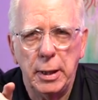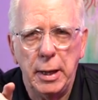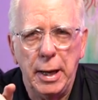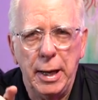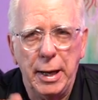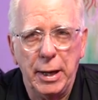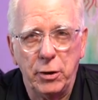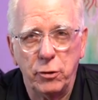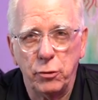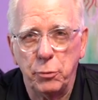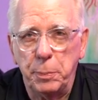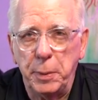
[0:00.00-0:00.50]

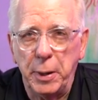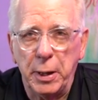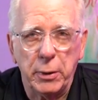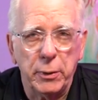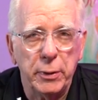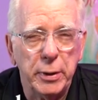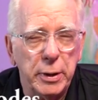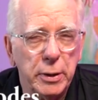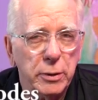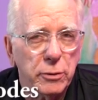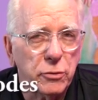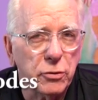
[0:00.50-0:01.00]

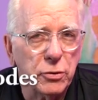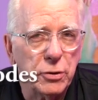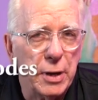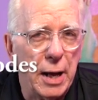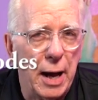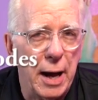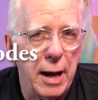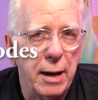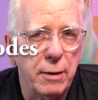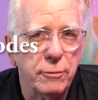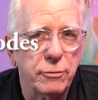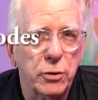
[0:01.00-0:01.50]
experienced
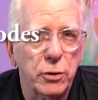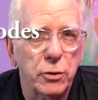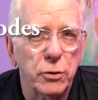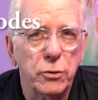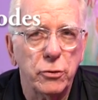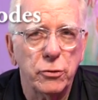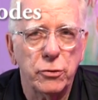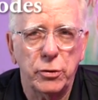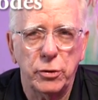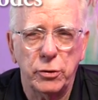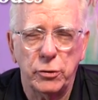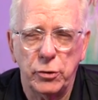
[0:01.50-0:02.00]

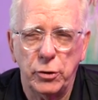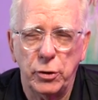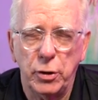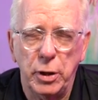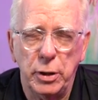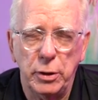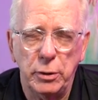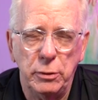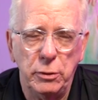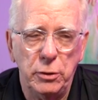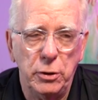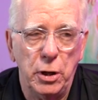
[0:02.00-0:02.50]
divers,
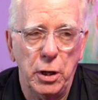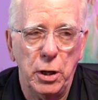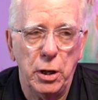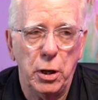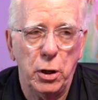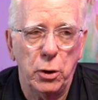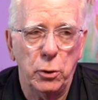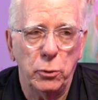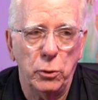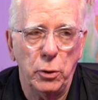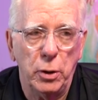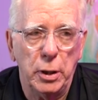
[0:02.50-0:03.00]

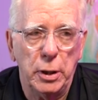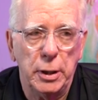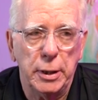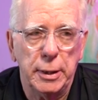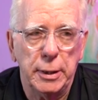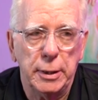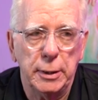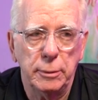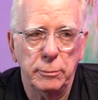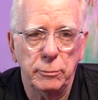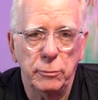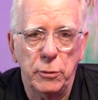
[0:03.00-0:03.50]

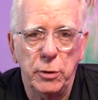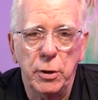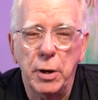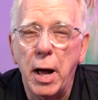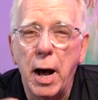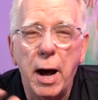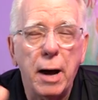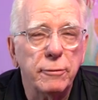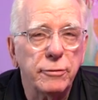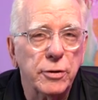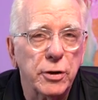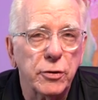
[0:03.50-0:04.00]

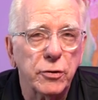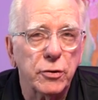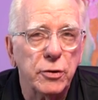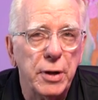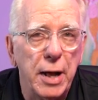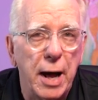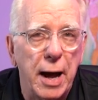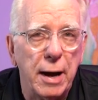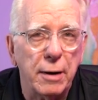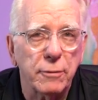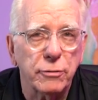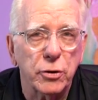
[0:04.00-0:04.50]
novice
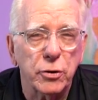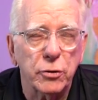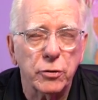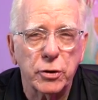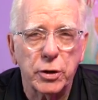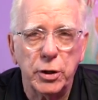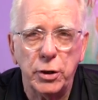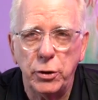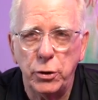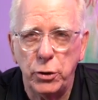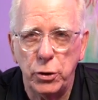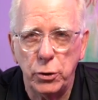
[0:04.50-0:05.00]
divers
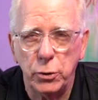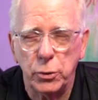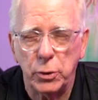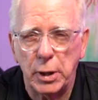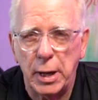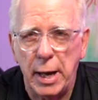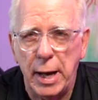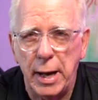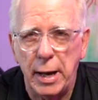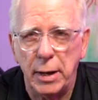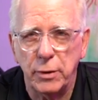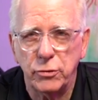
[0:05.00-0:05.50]
can
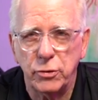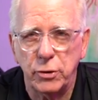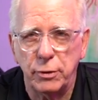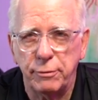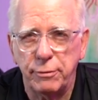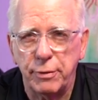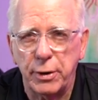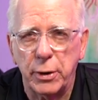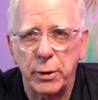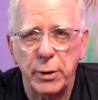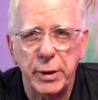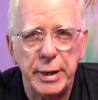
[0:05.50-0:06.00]
utilize it
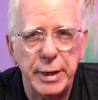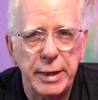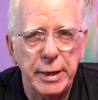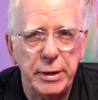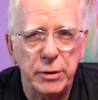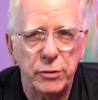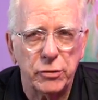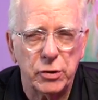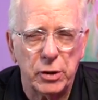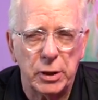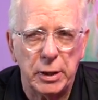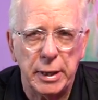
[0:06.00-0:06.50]
very
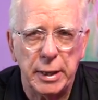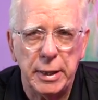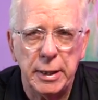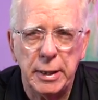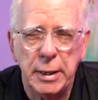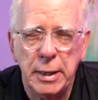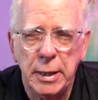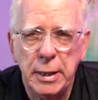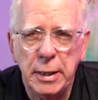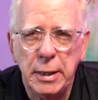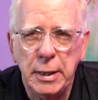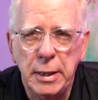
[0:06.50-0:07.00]
easily.
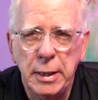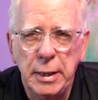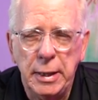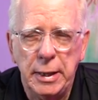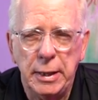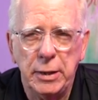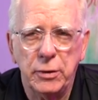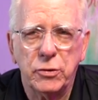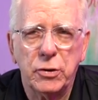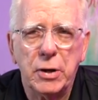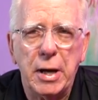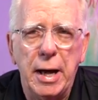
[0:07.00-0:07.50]

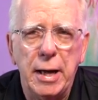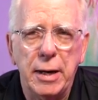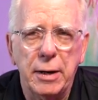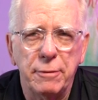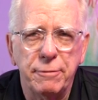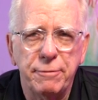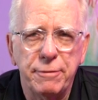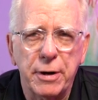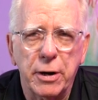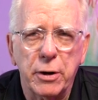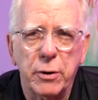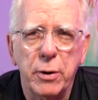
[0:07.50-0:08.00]
It's got a
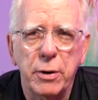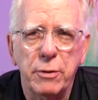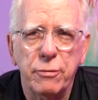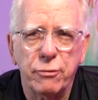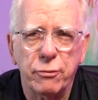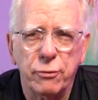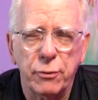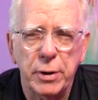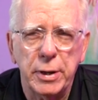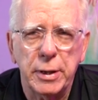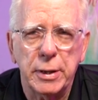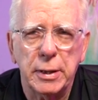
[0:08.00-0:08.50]
very
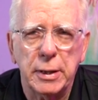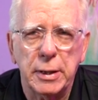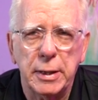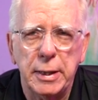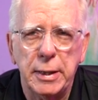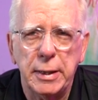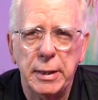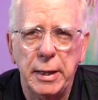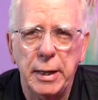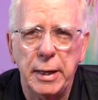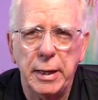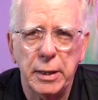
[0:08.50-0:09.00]

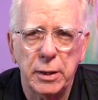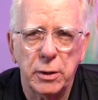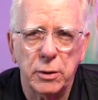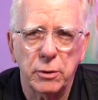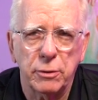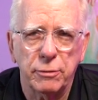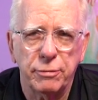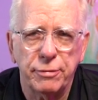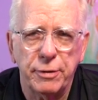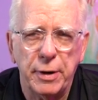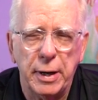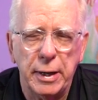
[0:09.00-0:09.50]
friendly
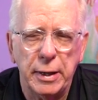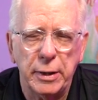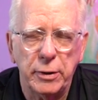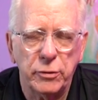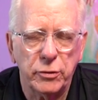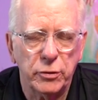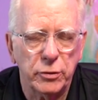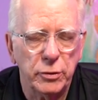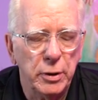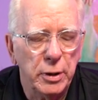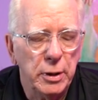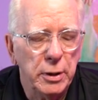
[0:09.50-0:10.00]

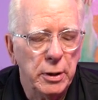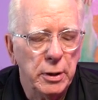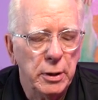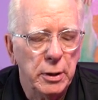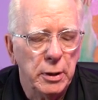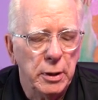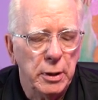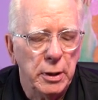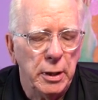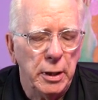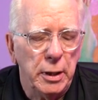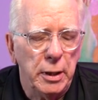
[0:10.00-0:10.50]
interface.
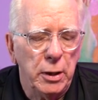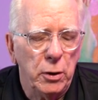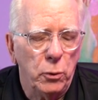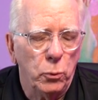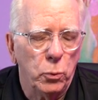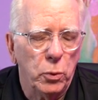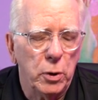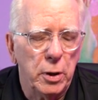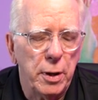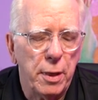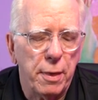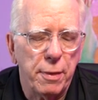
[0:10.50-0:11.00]

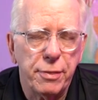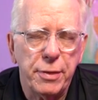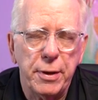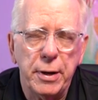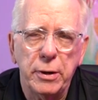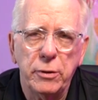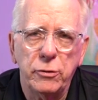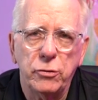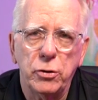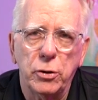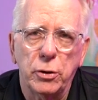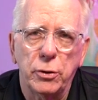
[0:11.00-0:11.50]
One of the
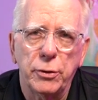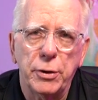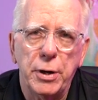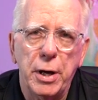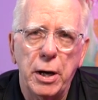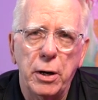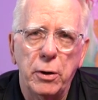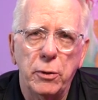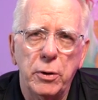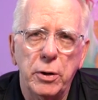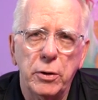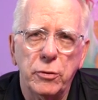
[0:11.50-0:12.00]
things you'll
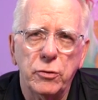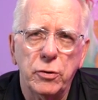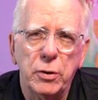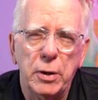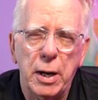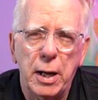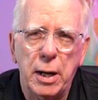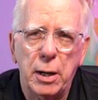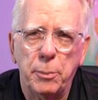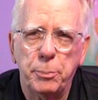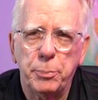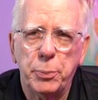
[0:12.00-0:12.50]
notice,
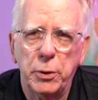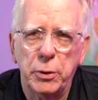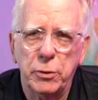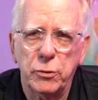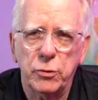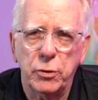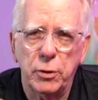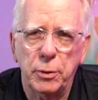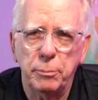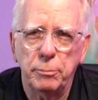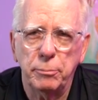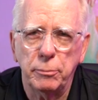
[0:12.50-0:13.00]
and I'll put
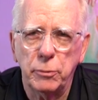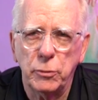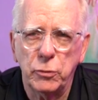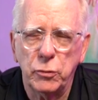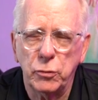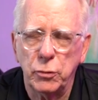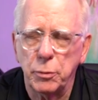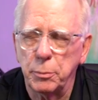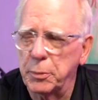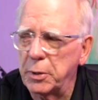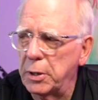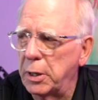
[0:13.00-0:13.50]
some
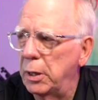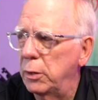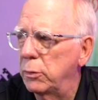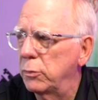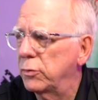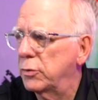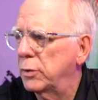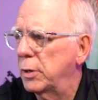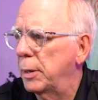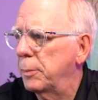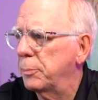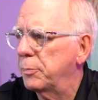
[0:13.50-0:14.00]

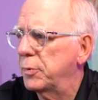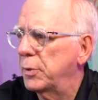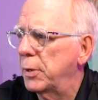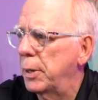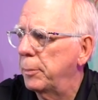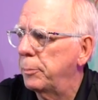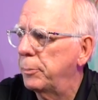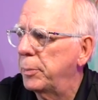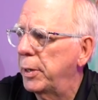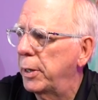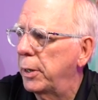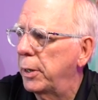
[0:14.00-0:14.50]
close-ups up